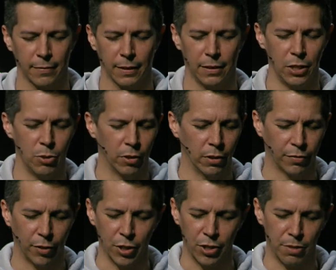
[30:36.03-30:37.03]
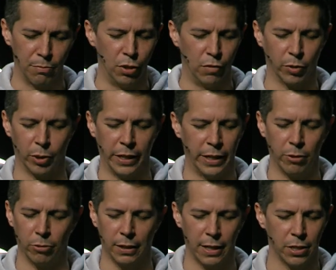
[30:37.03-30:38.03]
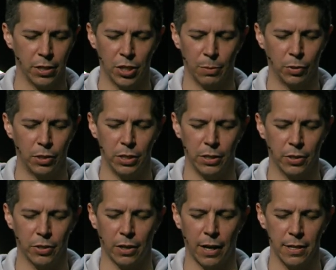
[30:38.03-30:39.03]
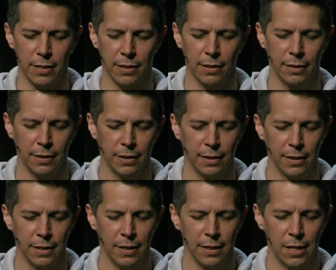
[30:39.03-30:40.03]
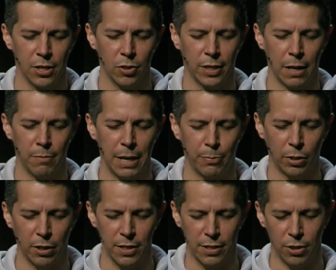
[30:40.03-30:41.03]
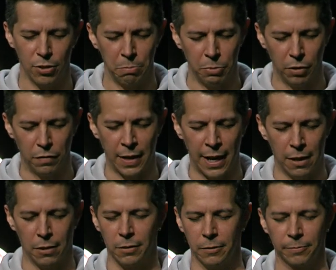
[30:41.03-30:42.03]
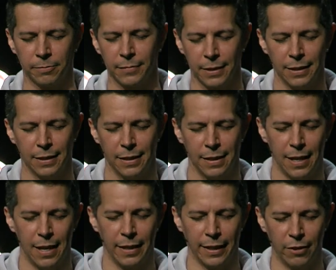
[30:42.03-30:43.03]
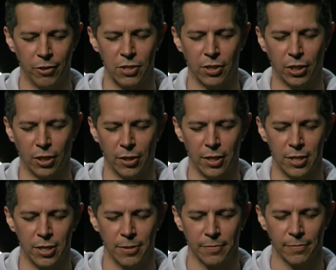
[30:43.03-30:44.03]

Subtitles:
that you are the first mover in any relationship with Jesus Christ. So God, my prayer is that you move now and then give us the courage